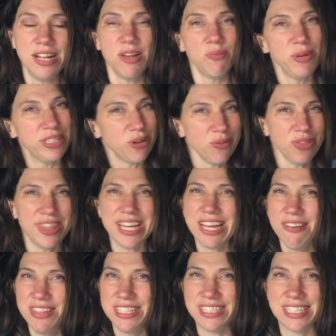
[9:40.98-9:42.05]
We don't think
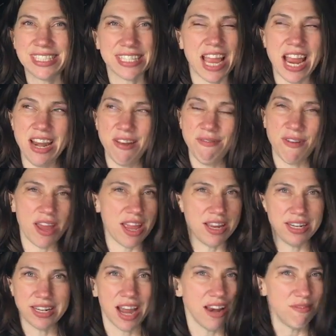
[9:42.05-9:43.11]
of this as kind of
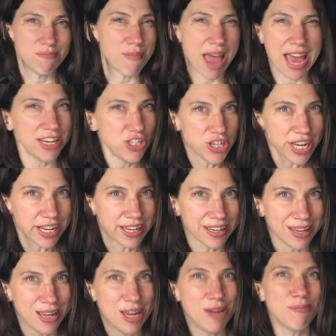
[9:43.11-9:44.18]
any kind of magic,
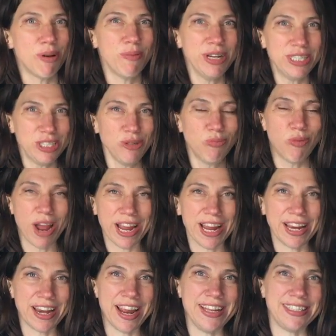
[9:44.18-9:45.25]
but we do
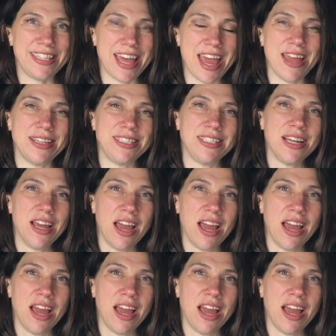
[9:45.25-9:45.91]
recognize that